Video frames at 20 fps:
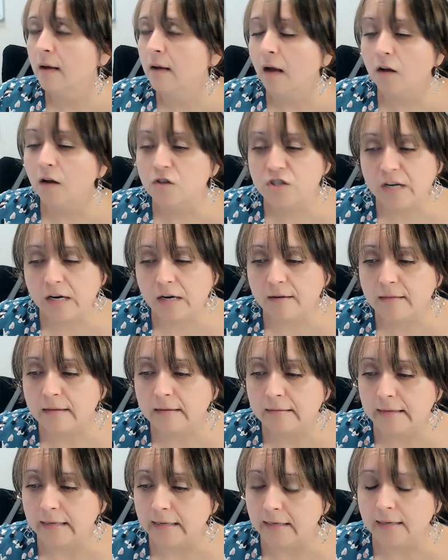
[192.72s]
I'll share the
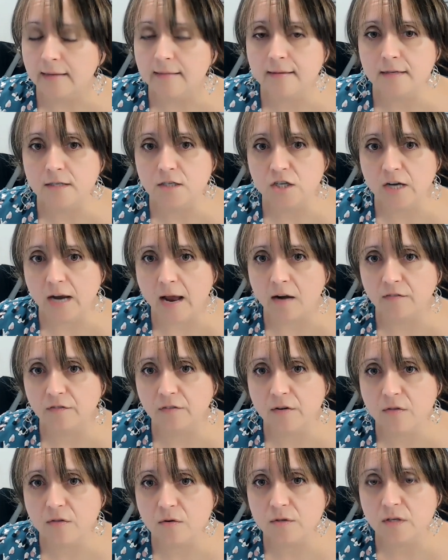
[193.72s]
link in the chat
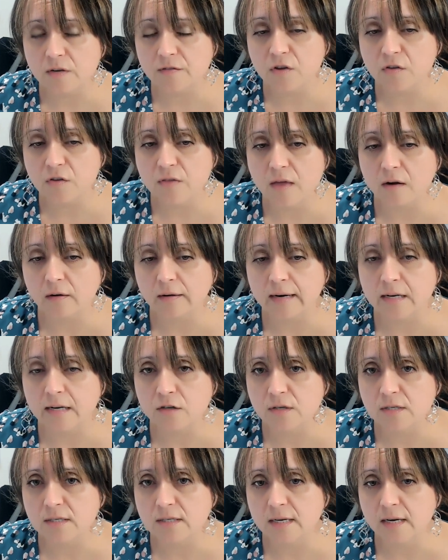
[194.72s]
for those of you that are
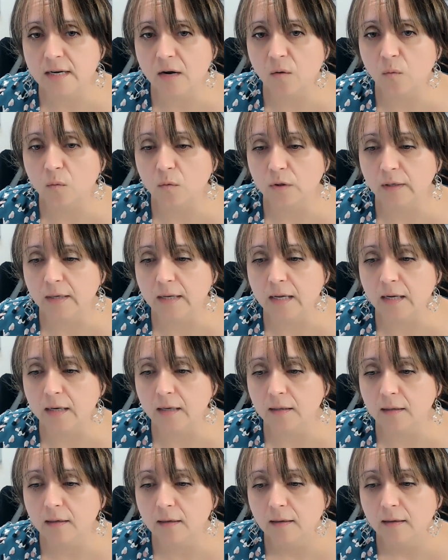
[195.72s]
interested in
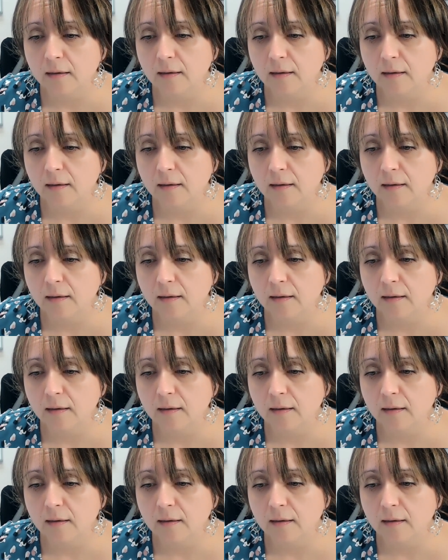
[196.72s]
working